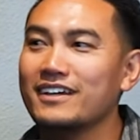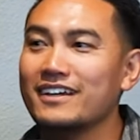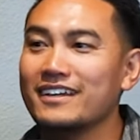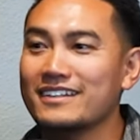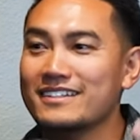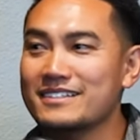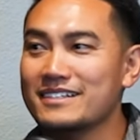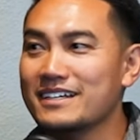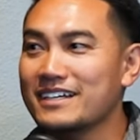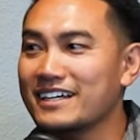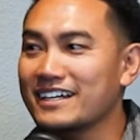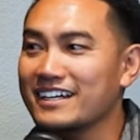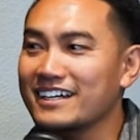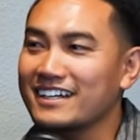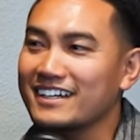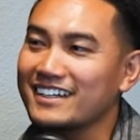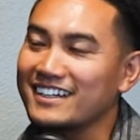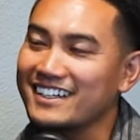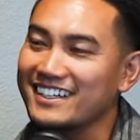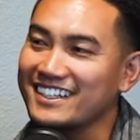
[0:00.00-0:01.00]
It's
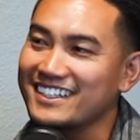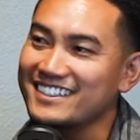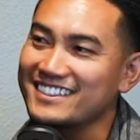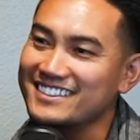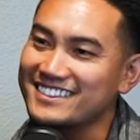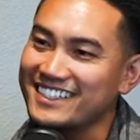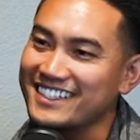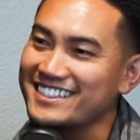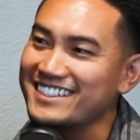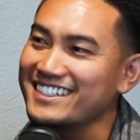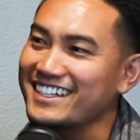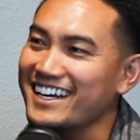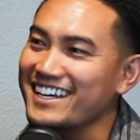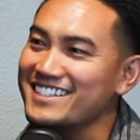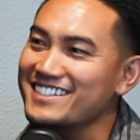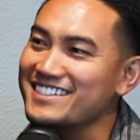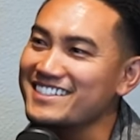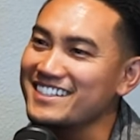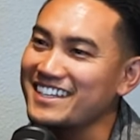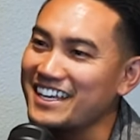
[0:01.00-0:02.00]
a
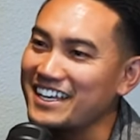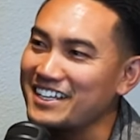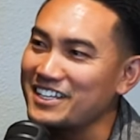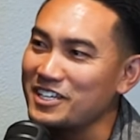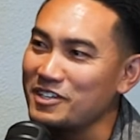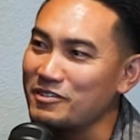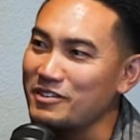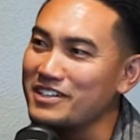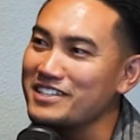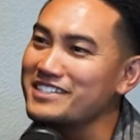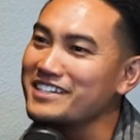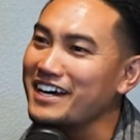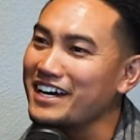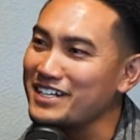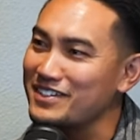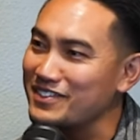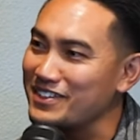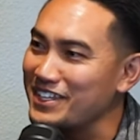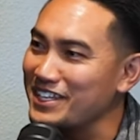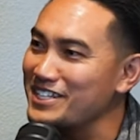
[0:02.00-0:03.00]
nice unit size
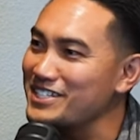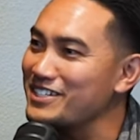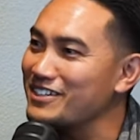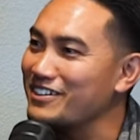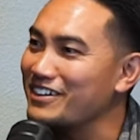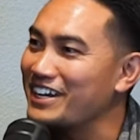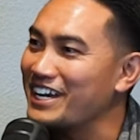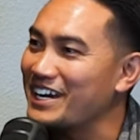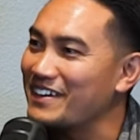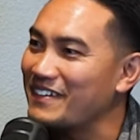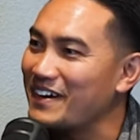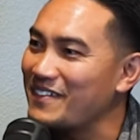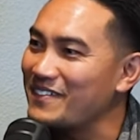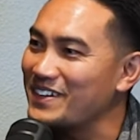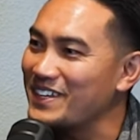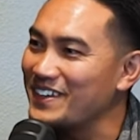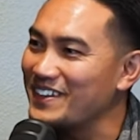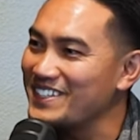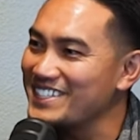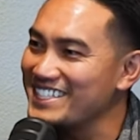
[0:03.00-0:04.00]
for the Instagram. How many
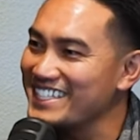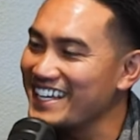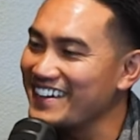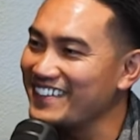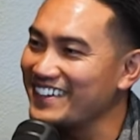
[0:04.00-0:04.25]
units is that